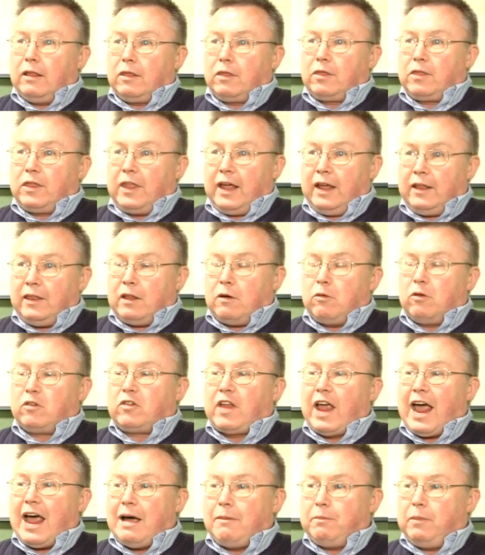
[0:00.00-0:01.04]
thing that was
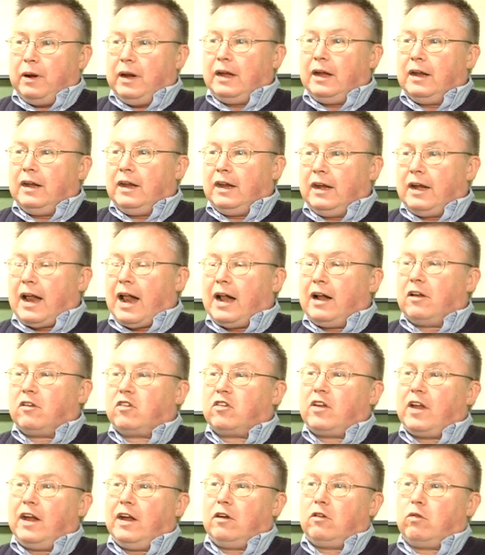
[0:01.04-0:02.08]
happening in the United
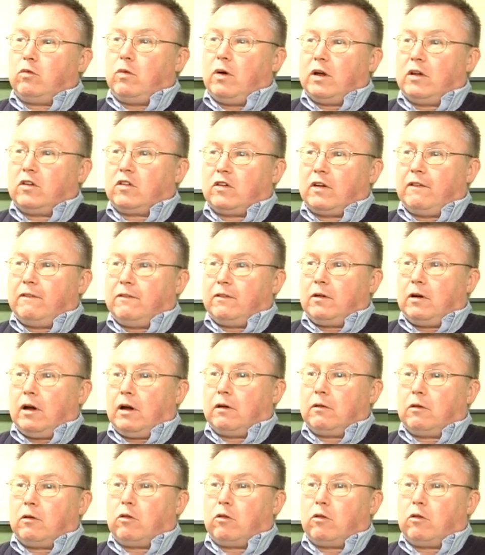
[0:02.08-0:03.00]
States was a